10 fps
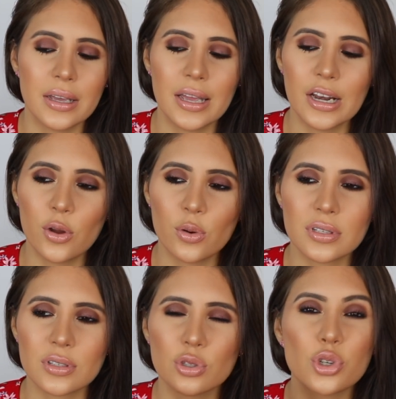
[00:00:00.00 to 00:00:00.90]
it
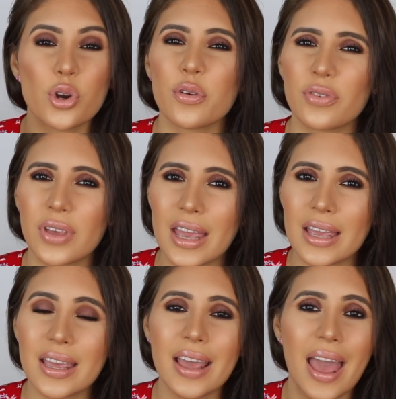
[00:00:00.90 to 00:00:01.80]
looks sort of
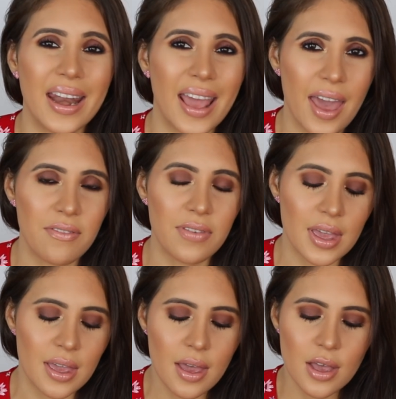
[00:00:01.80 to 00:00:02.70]
cakey and
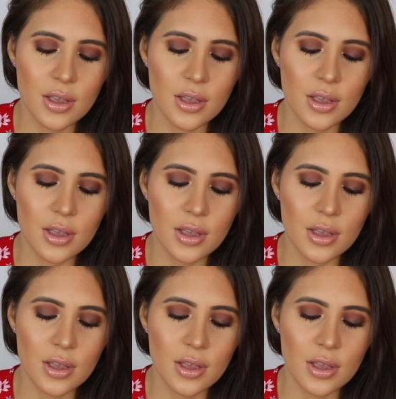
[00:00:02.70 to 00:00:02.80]
heavy.